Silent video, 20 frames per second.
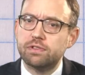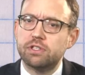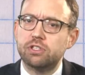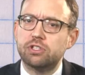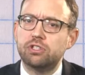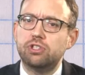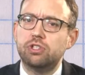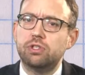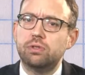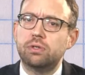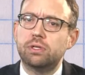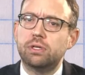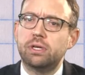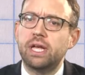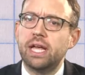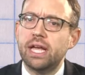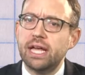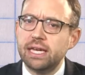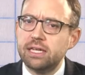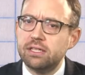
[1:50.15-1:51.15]
the student
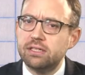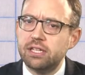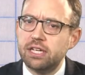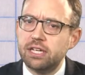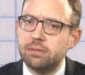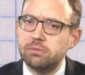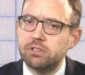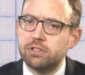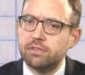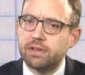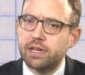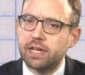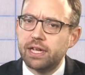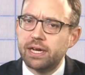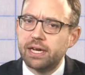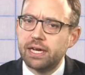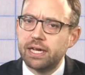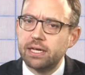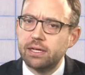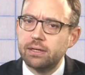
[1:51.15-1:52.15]
in terms of
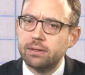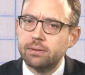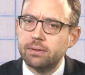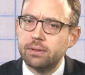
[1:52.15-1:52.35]
learning,